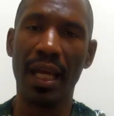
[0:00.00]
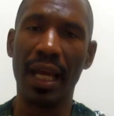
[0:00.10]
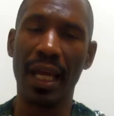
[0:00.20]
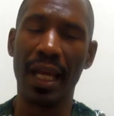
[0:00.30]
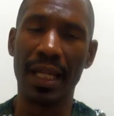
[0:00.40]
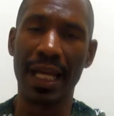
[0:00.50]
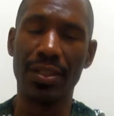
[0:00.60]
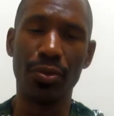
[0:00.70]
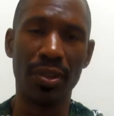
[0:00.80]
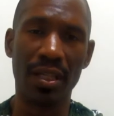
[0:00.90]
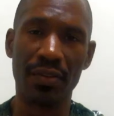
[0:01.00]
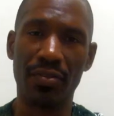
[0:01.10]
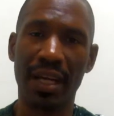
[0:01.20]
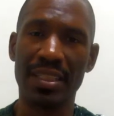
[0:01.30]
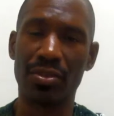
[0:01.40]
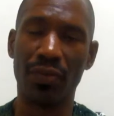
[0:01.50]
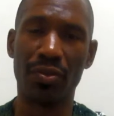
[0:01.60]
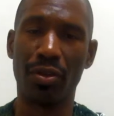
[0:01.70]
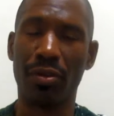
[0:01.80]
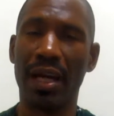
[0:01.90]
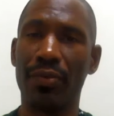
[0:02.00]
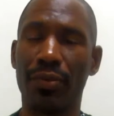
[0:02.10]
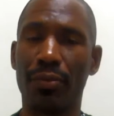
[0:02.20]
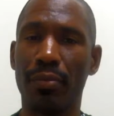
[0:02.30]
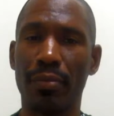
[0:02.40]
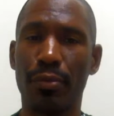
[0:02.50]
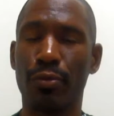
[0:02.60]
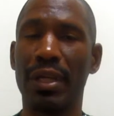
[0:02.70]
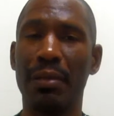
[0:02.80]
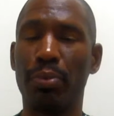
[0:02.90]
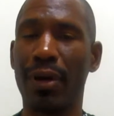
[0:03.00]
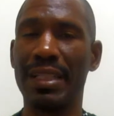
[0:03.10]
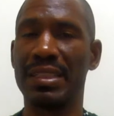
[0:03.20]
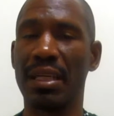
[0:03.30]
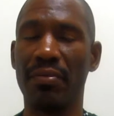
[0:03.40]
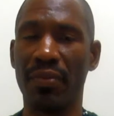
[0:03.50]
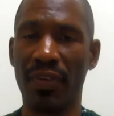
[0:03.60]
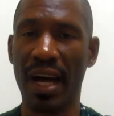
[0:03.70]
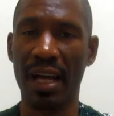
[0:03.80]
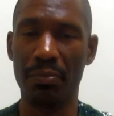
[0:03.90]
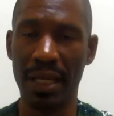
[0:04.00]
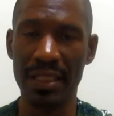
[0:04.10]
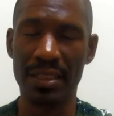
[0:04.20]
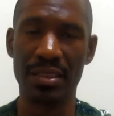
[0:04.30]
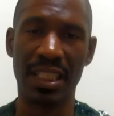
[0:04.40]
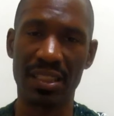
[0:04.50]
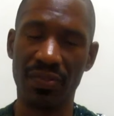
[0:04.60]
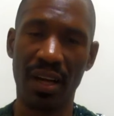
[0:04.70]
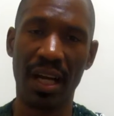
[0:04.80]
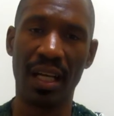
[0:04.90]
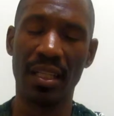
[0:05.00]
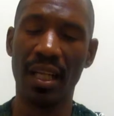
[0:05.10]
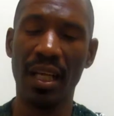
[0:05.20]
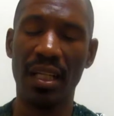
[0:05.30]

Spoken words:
And I do give grace, so if you're around 3.75 pages, that's fine.